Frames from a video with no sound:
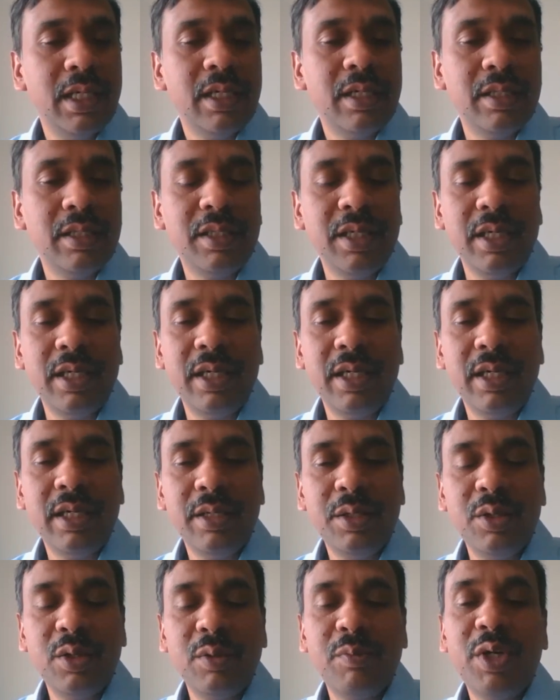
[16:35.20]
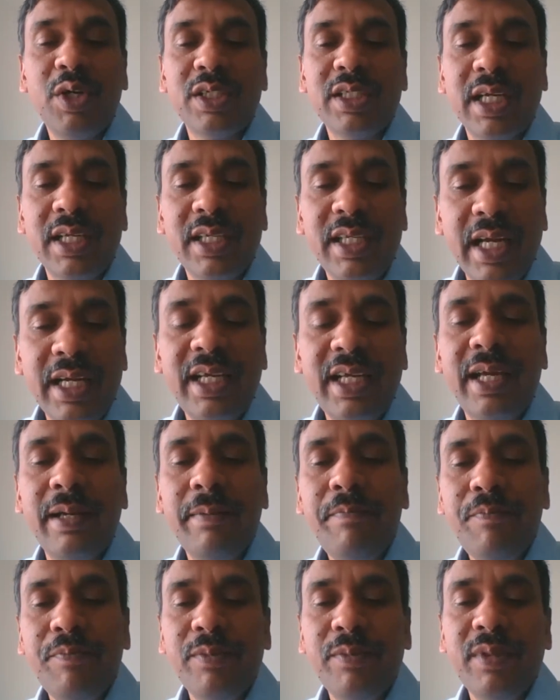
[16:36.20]
They, because at that
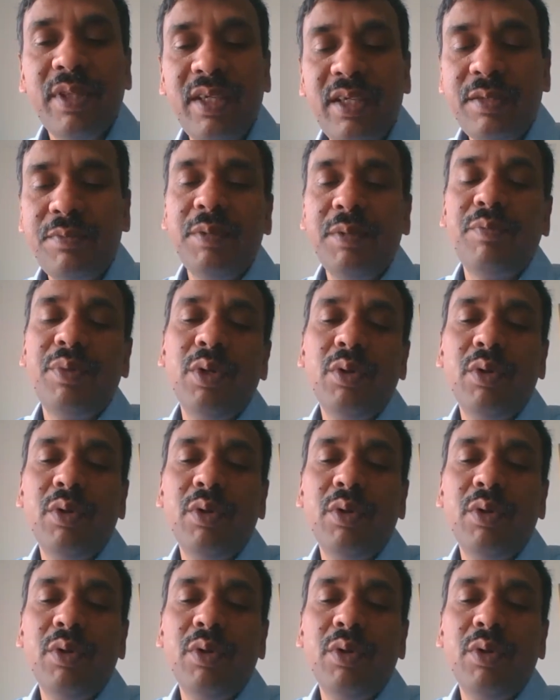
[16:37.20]
time these people